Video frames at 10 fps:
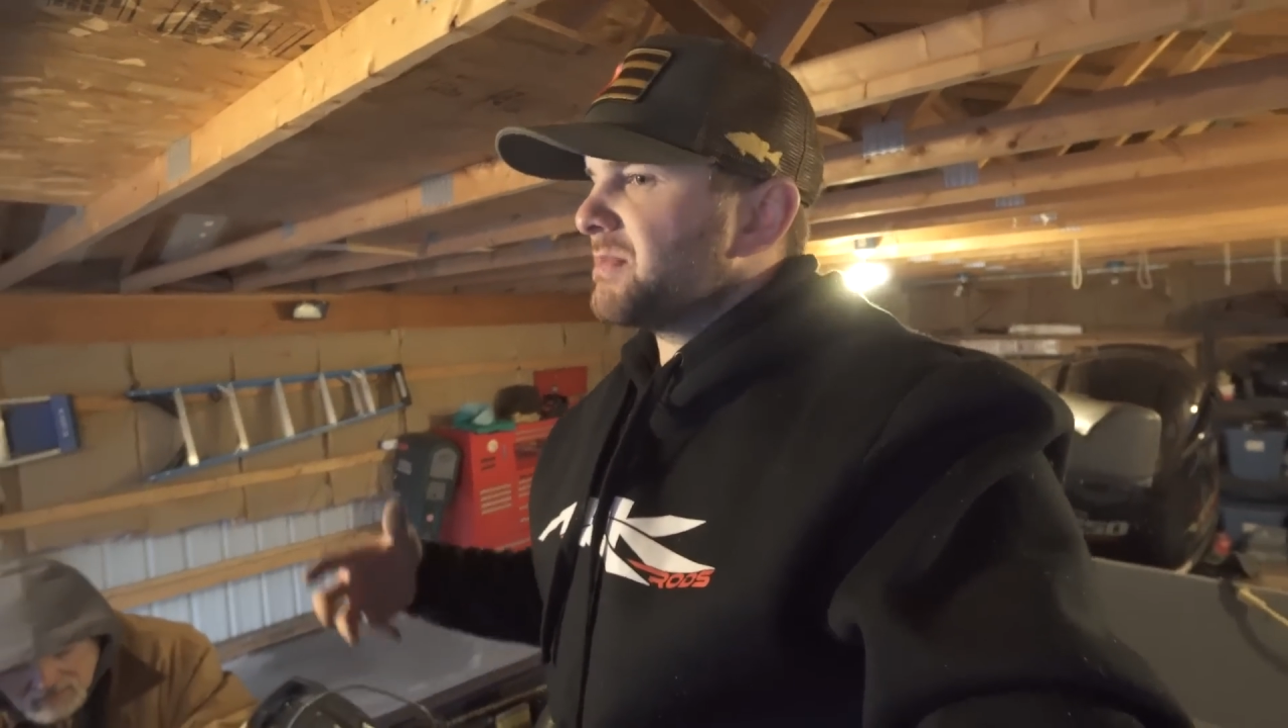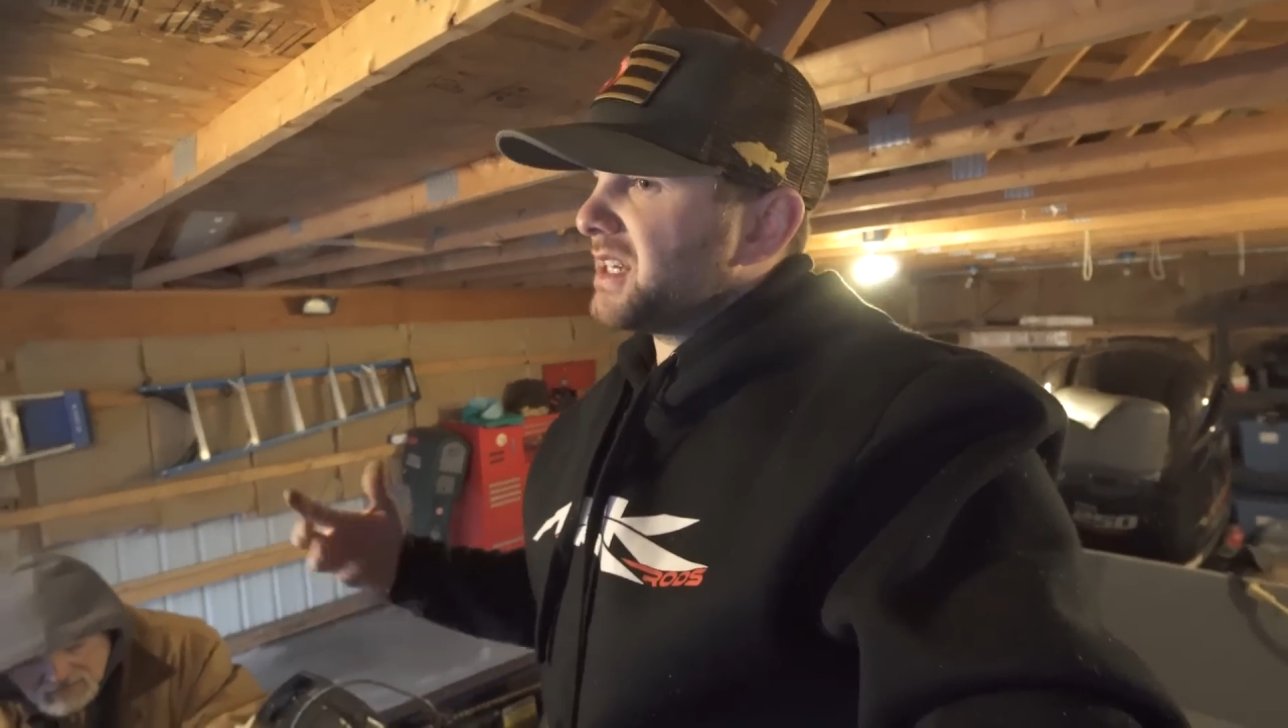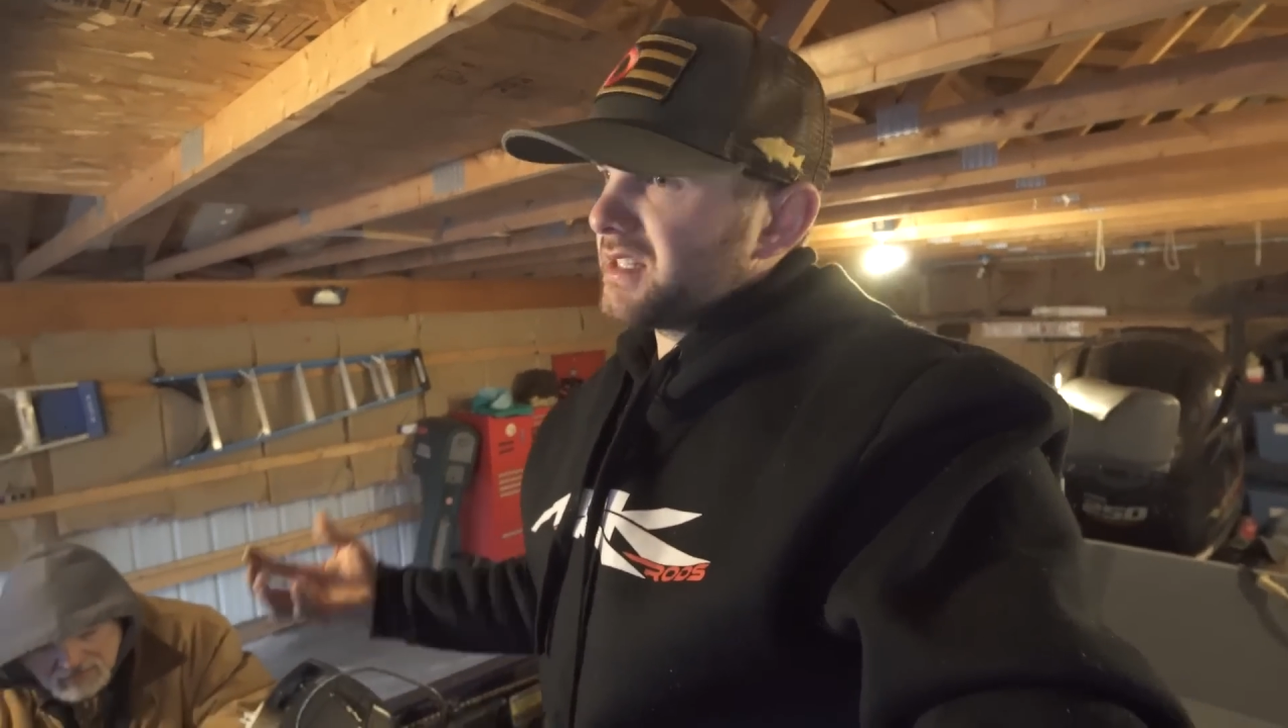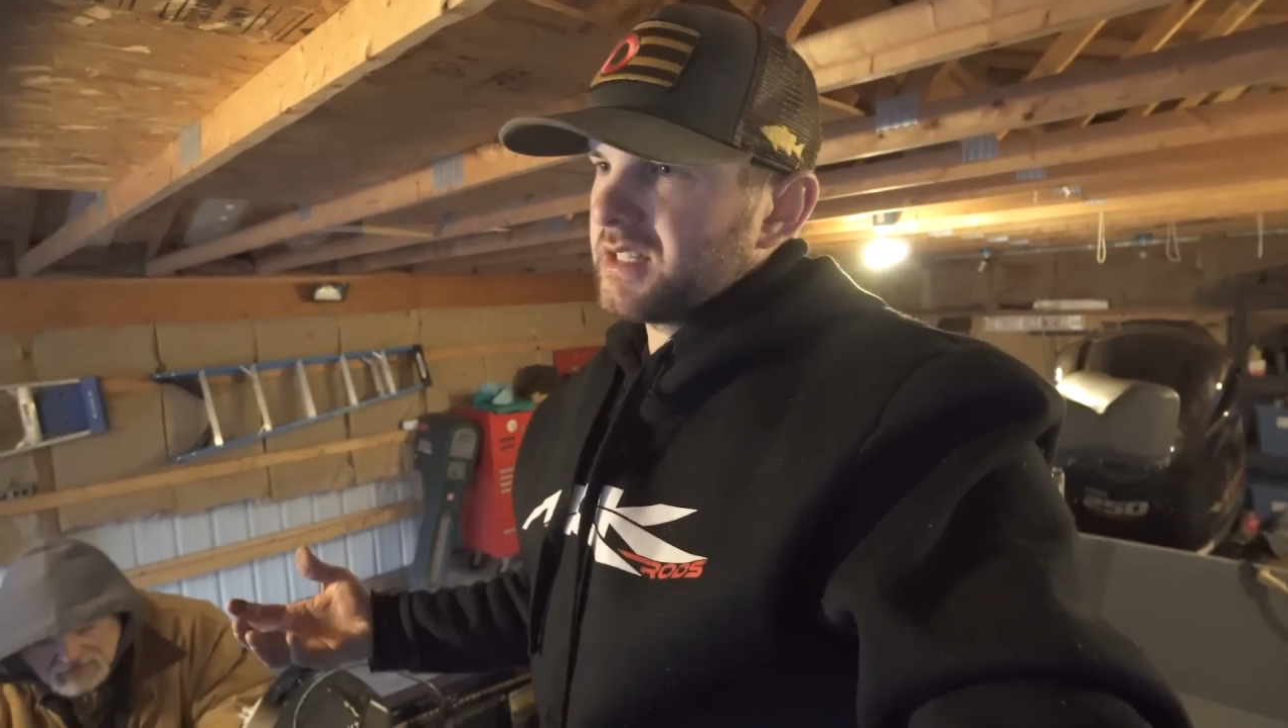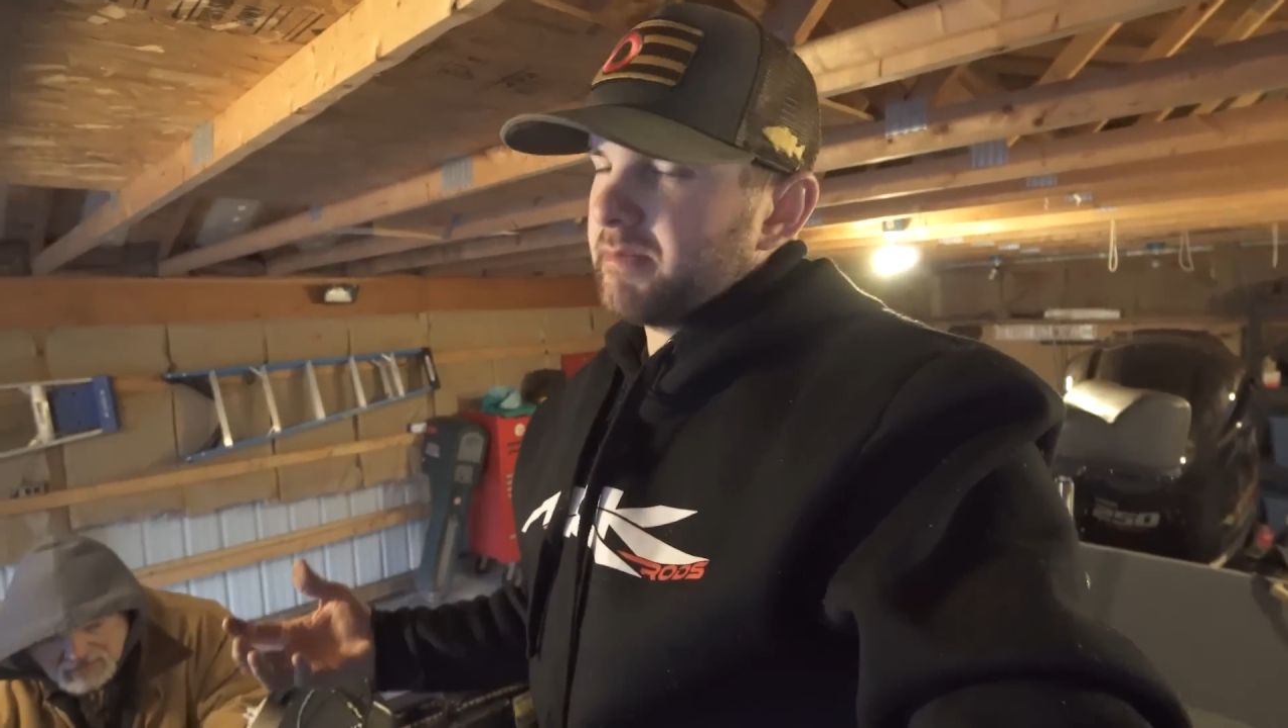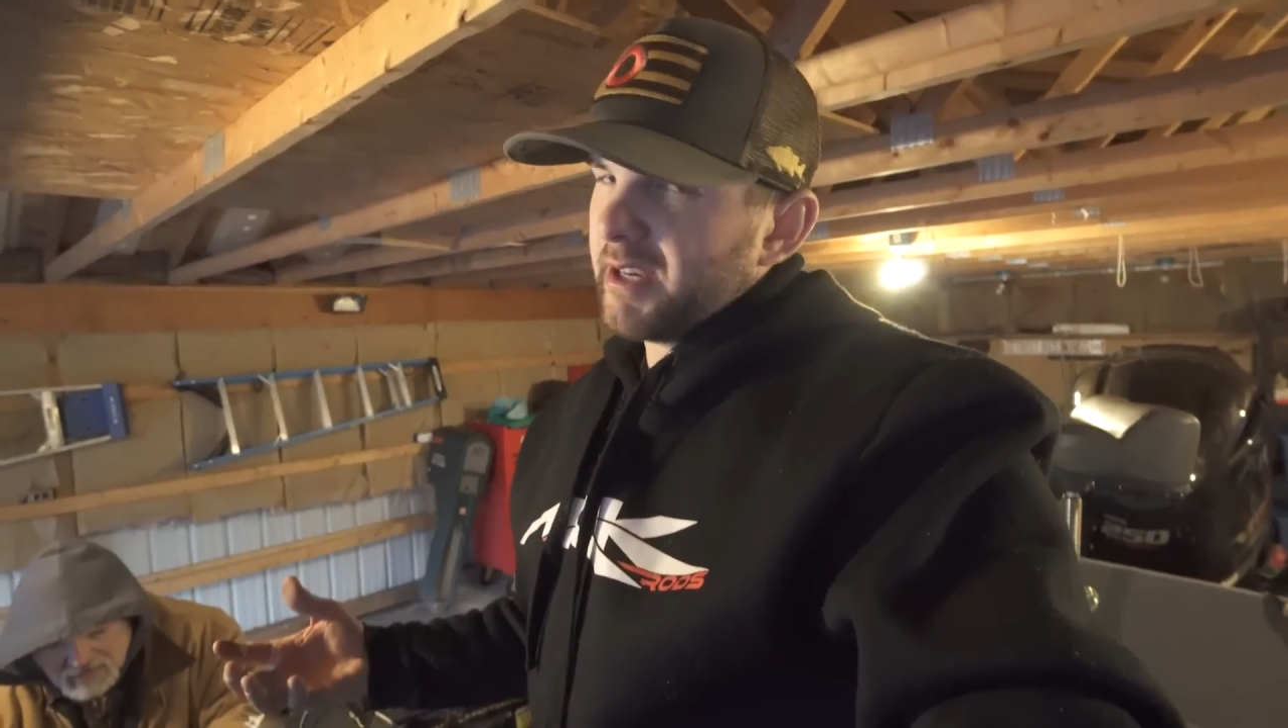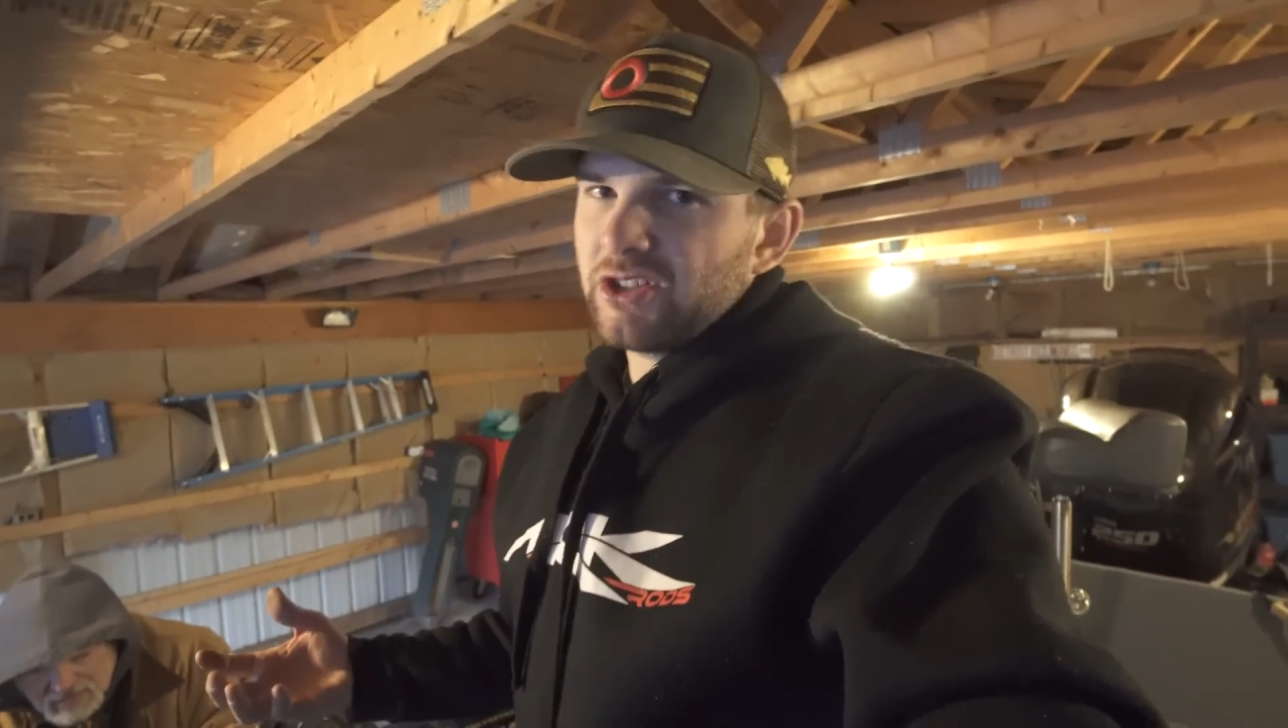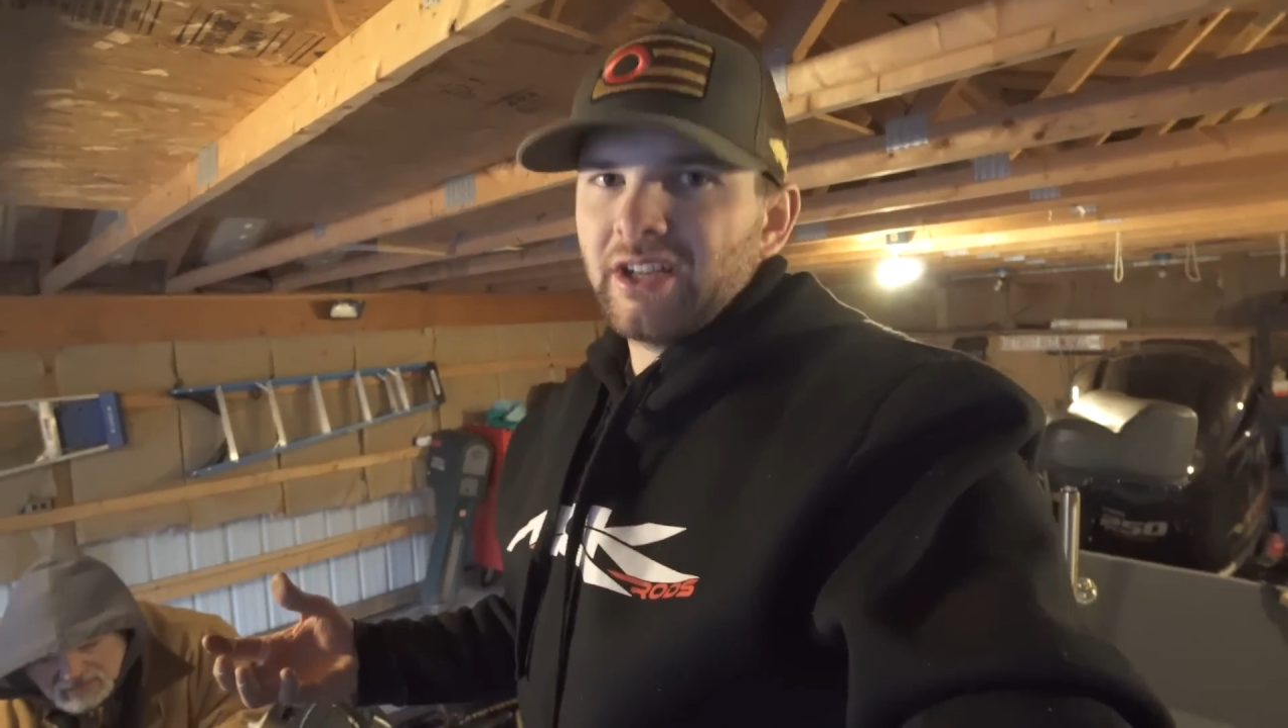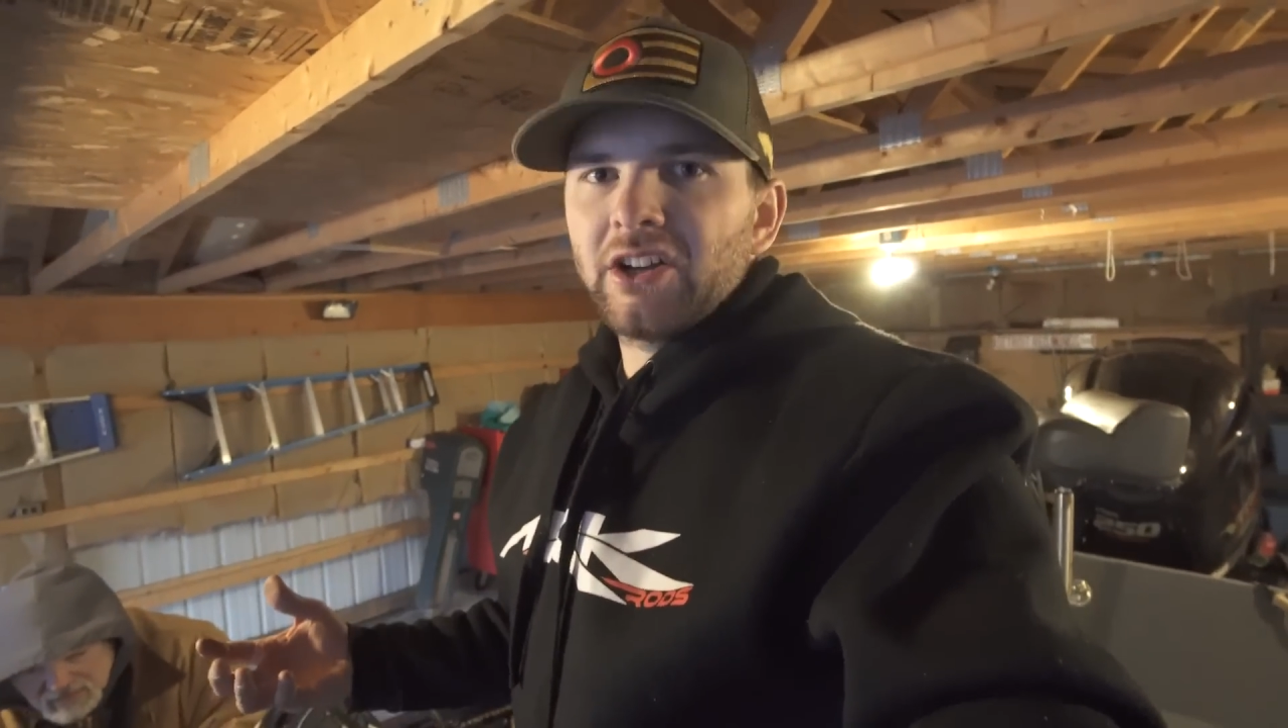because especially